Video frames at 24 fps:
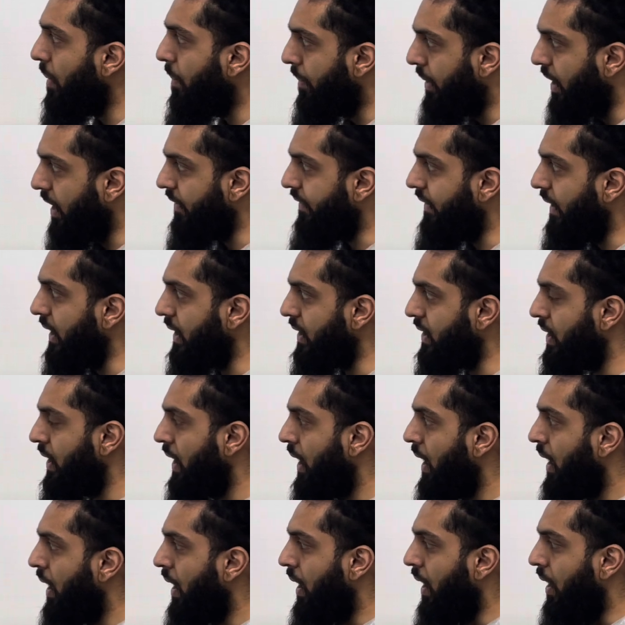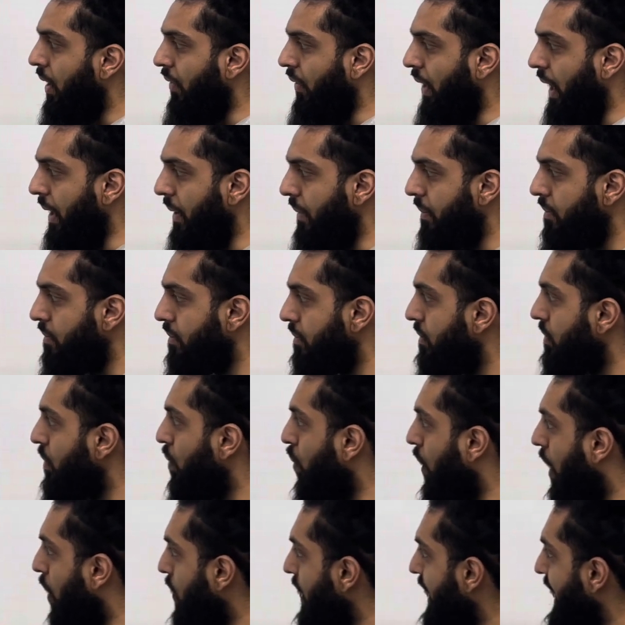Perfect. Right,
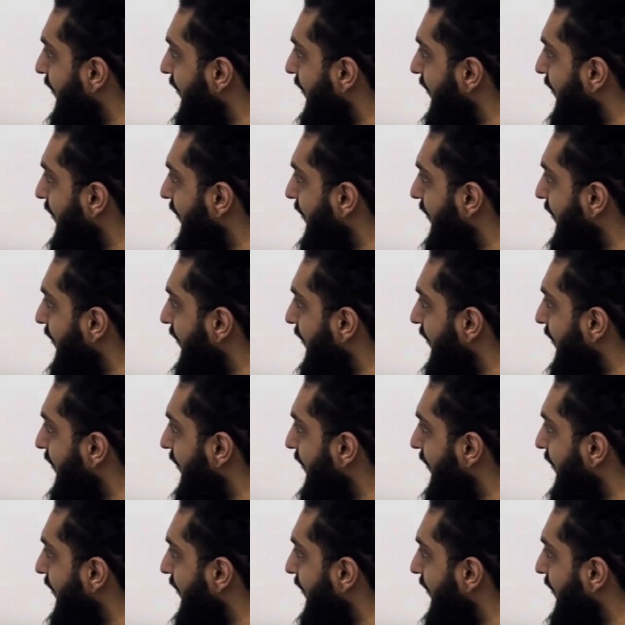what we